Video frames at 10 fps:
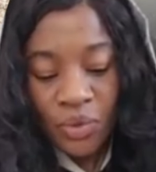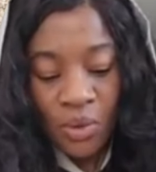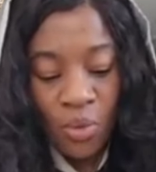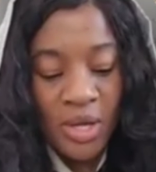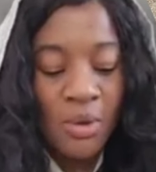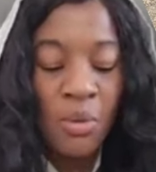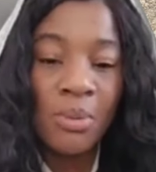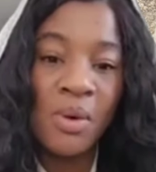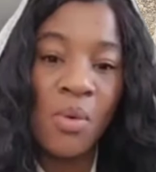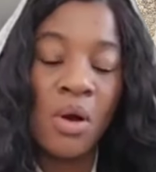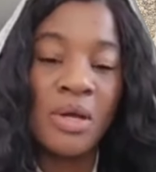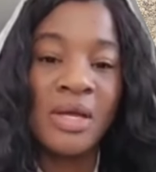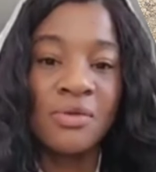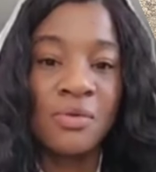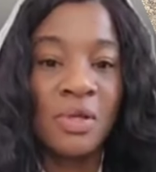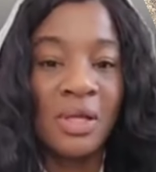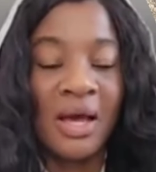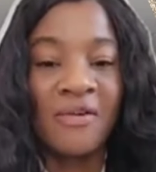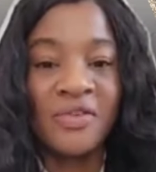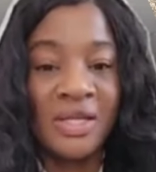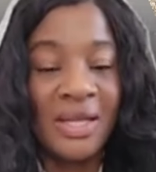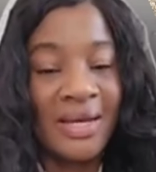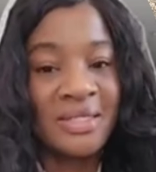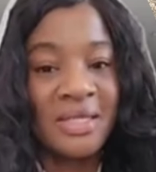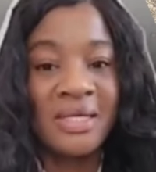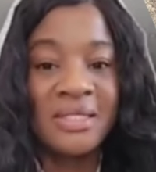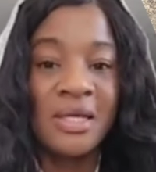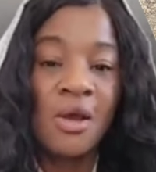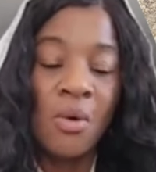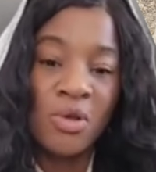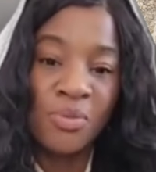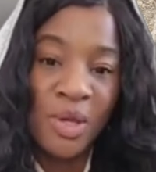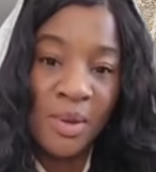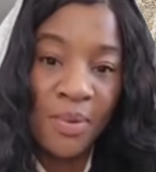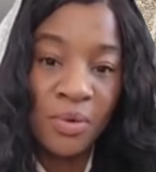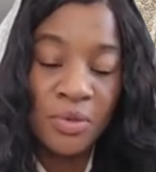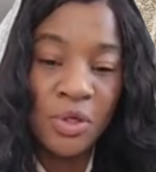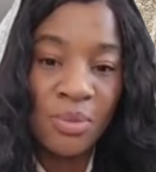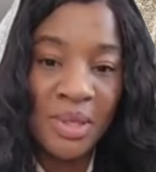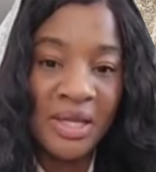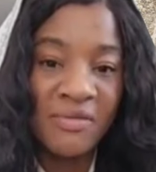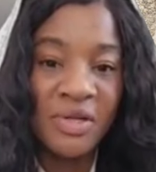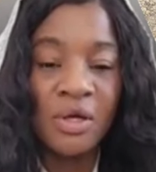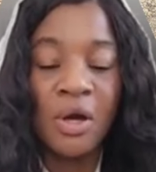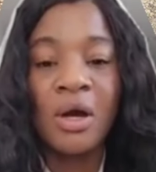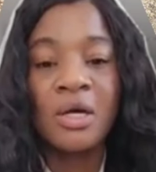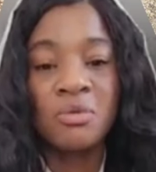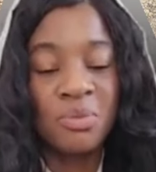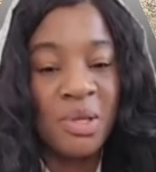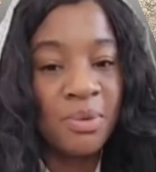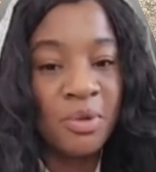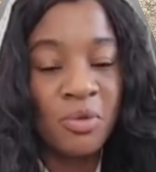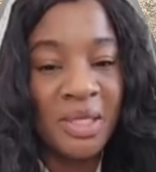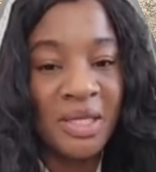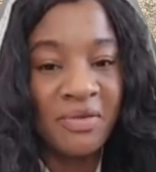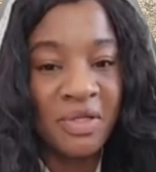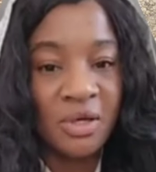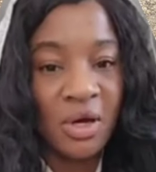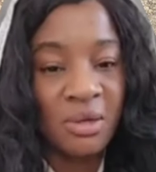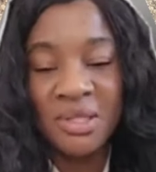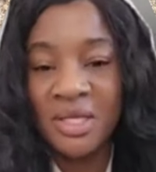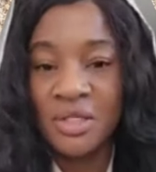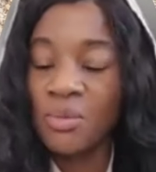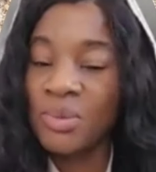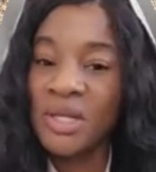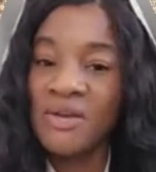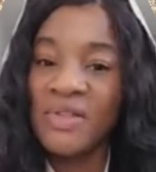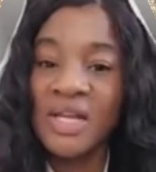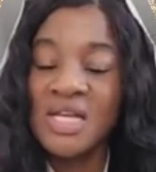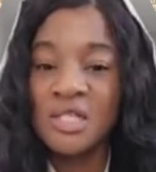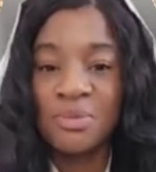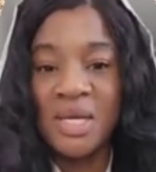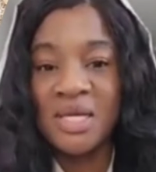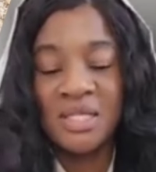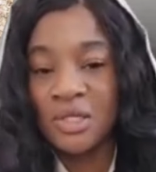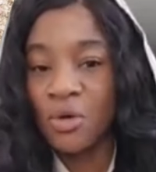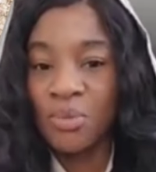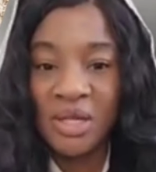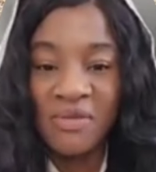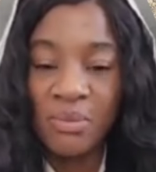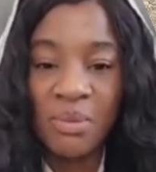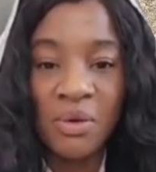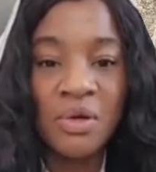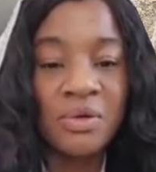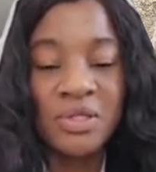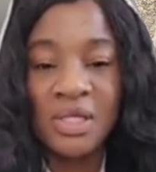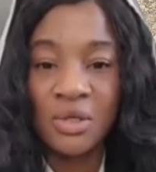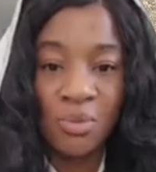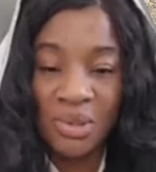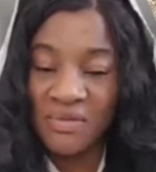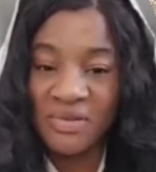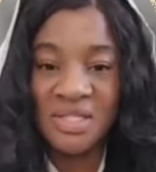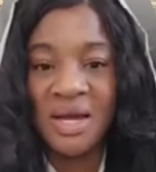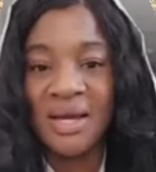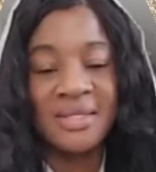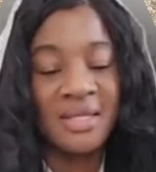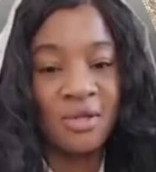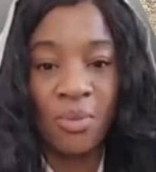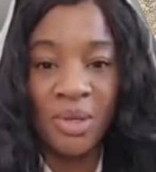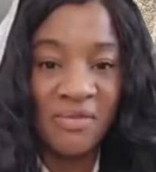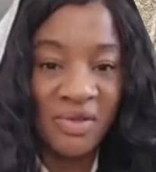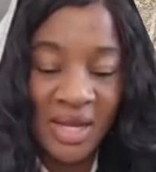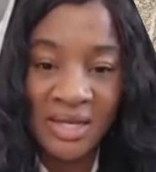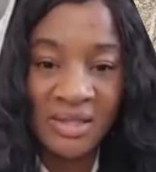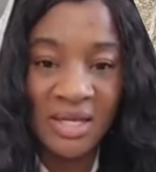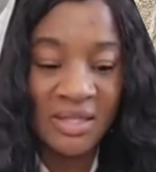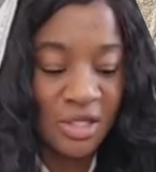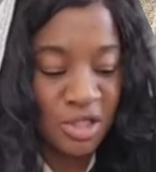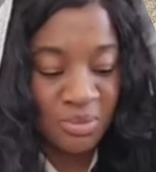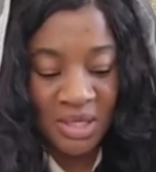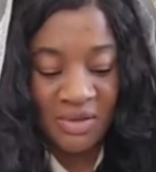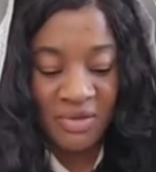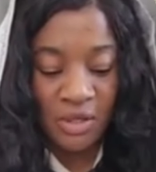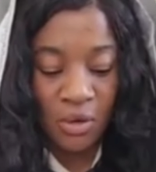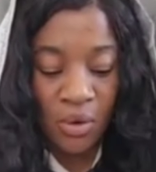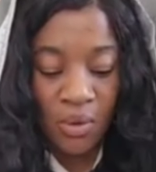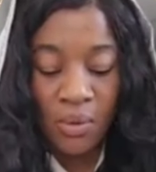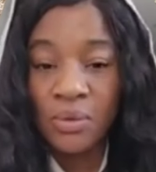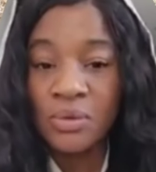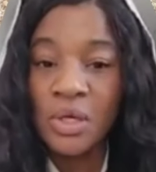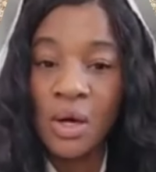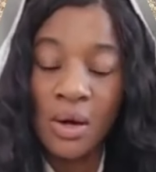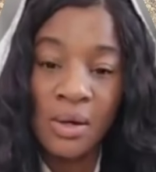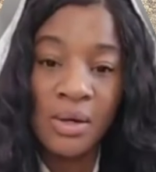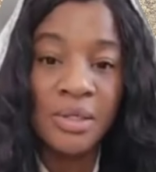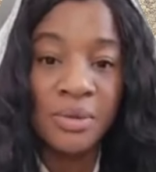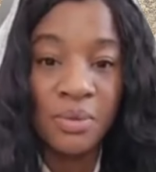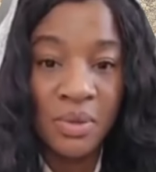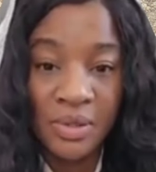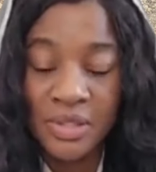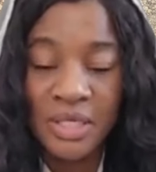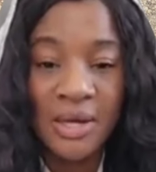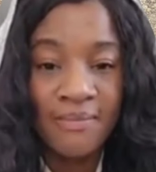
We will be walking through the last days with people who don't believe in a God, with people who believe in a God, but they don't believe that he speaks. They don't believe in miracles. They don't believe in signs. They don't believe in anything. They just believe in the cold, hard word